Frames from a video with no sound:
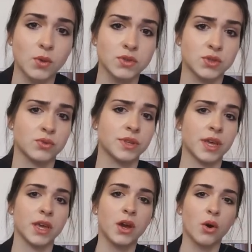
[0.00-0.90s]
Also,
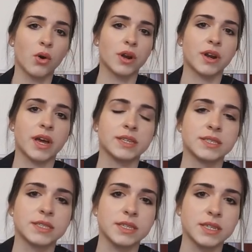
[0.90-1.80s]
they
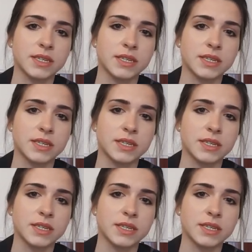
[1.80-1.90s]
organized